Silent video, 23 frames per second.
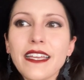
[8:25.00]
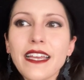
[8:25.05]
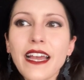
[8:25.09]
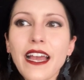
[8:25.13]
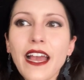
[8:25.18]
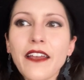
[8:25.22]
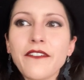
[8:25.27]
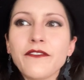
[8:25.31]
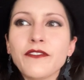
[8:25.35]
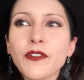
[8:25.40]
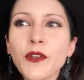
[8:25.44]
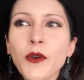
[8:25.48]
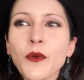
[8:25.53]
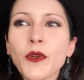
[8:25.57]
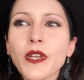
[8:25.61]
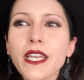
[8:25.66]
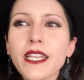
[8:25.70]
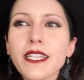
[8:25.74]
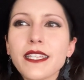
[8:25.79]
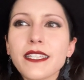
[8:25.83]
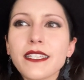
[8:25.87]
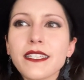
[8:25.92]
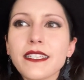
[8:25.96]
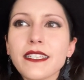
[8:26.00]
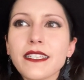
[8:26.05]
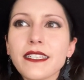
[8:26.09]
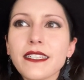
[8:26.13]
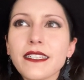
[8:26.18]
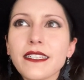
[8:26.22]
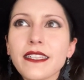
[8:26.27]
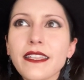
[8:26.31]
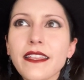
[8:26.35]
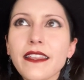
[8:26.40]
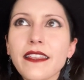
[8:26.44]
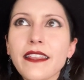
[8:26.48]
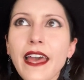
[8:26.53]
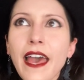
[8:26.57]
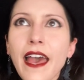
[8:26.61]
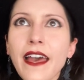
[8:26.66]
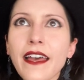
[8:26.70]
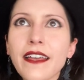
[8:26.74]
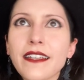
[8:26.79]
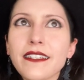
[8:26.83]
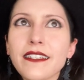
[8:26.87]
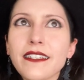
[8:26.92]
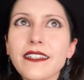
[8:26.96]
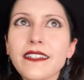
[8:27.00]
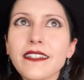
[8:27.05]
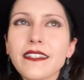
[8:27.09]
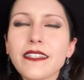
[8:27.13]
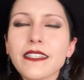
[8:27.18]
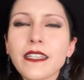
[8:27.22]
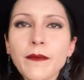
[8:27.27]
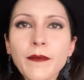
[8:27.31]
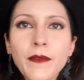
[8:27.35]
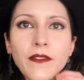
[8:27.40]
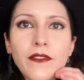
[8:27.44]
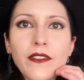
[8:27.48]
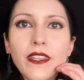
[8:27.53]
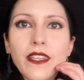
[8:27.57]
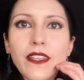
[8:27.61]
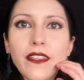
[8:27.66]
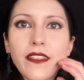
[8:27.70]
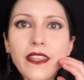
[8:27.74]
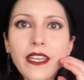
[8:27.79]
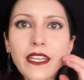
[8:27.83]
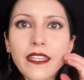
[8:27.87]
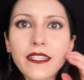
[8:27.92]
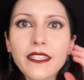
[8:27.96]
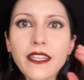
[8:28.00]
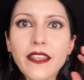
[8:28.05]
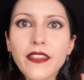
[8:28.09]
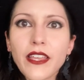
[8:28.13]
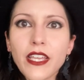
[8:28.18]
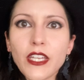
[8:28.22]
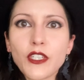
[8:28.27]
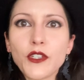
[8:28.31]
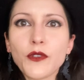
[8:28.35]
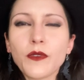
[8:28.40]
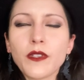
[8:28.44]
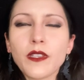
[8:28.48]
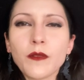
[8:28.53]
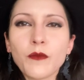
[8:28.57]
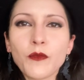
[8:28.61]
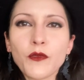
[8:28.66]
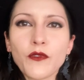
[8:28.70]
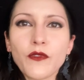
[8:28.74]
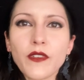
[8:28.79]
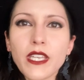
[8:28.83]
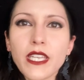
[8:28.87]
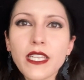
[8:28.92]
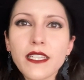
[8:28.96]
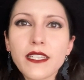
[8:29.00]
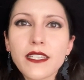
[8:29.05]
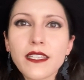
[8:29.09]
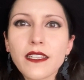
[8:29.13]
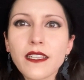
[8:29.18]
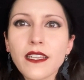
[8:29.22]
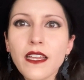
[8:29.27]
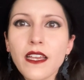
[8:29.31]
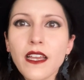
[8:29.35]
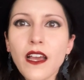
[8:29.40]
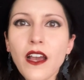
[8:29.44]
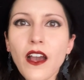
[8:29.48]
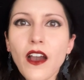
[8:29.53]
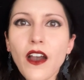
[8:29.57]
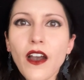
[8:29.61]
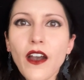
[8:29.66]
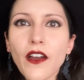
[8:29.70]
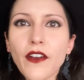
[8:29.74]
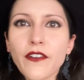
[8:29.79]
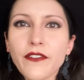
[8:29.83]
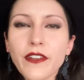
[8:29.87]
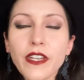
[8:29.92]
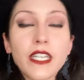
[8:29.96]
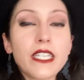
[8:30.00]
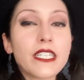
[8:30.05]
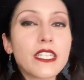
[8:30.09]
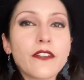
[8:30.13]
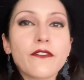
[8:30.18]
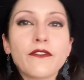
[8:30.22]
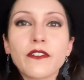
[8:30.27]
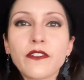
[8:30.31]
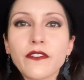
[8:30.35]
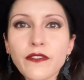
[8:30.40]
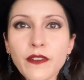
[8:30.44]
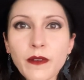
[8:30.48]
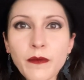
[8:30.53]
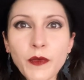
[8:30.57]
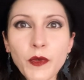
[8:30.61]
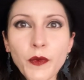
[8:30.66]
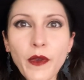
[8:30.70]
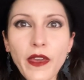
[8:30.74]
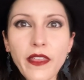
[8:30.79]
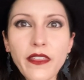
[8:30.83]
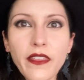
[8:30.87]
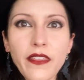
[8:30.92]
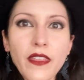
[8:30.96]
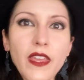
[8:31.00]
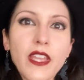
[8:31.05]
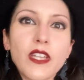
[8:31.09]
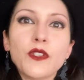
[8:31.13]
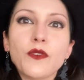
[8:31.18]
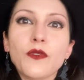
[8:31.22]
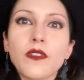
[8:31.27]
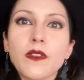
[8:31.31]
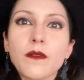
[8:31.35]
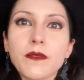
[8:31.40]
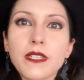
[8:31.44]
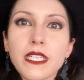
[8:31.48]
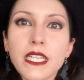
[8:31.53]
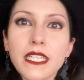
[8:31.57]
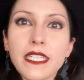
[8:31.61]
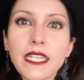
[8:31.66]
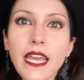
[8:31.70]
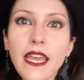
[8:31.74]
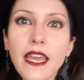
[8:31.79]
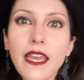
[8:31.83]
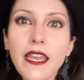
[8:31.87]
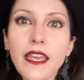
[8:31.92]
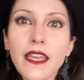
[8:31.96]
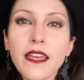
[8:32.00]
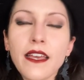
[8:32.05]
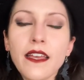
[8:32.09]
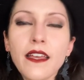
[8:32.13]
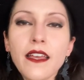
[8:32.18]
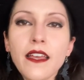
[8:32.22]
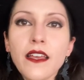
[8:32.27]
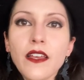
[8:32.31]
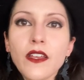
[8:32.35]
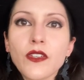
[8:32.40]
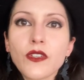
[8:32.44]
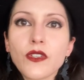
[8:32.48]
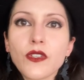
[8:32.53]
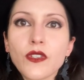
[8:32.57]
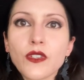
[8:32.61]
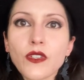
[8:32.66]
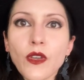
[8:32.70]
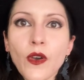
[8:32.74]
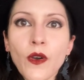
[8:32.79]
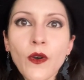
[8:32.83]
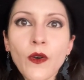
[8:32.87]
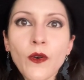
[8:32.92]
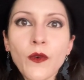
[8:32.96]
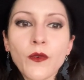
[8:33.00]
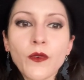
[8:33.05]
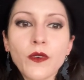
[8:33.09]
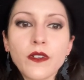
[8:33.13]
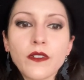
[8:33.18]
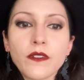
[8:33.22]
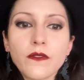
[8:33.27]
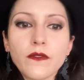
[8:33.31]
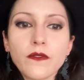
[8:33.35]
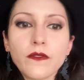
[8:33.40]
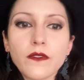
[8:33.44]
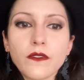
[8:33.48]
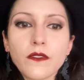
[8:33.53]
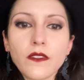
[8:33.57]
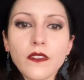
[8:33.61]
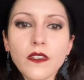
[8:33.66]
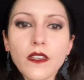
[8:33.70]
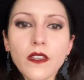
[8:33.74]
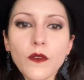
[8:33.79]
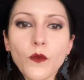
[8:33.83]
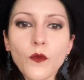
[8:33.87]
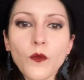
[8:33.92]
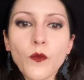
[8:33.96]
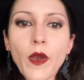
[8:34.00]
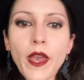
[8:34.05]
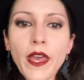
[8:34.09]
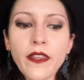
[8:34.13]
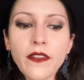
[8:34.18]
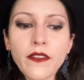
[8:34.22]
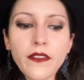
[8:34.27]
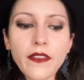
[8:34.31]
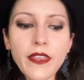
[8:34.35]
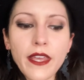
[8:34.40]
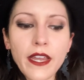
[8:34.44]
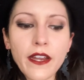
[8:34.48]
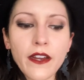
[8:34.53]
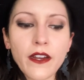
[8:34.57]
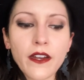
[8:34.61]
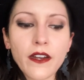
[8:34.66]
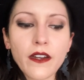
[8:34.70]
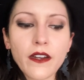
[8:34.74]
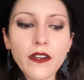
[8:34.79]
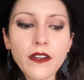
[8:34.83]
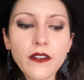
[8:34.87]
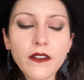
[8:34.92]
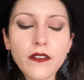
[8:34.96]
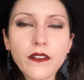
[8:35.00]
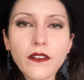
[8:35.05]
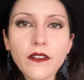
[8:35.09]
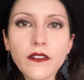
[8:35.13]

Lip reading: I've noticed that some of the things that they do in the movies are very different from the way that they do them today. So when they're